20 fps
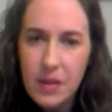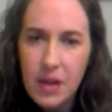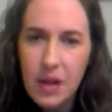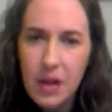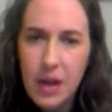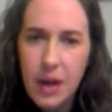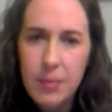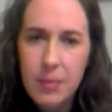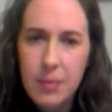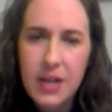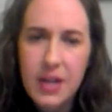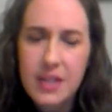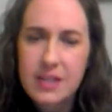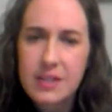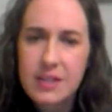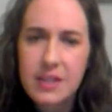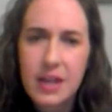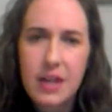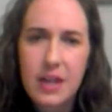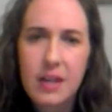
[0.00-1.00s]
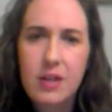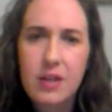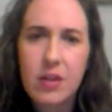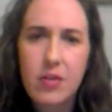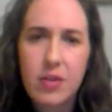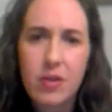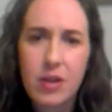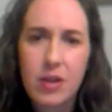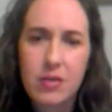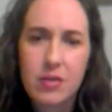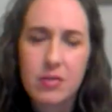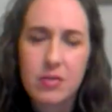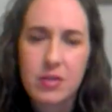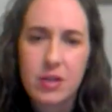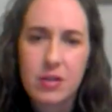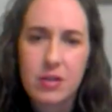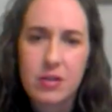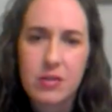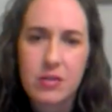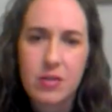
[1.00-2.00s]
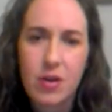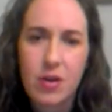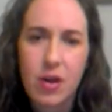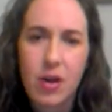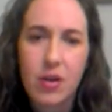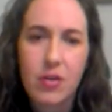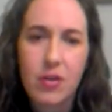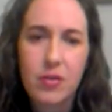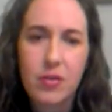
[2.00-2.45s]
let's say Logan, who's on this call,